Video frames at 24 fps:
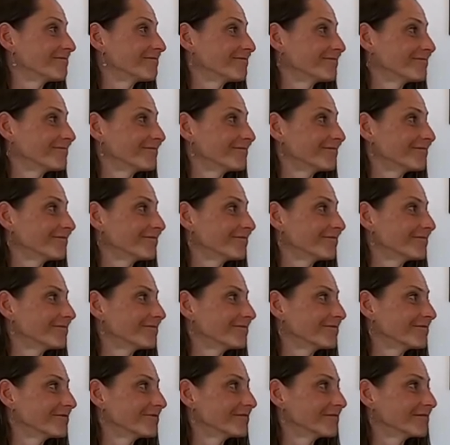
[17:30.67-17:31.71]

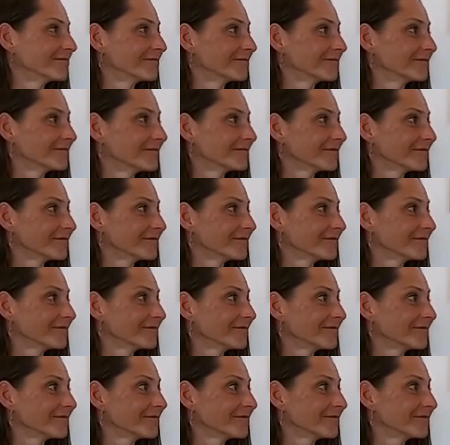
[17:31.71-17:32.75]

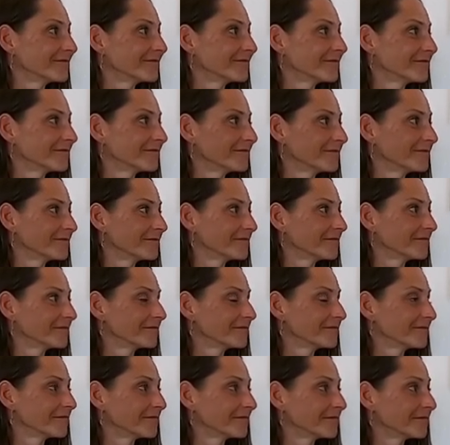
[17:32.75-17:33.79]

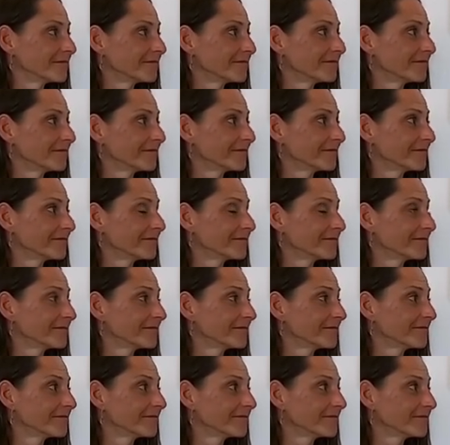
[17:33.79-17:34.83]

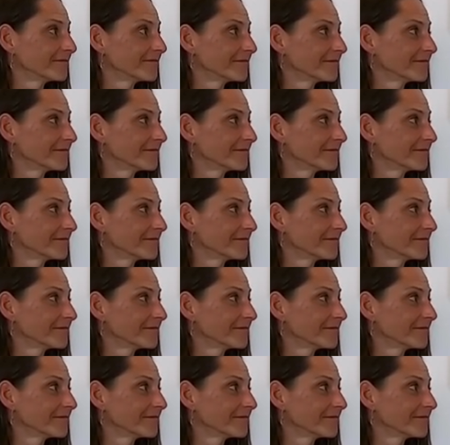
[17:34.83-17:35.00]
(silent)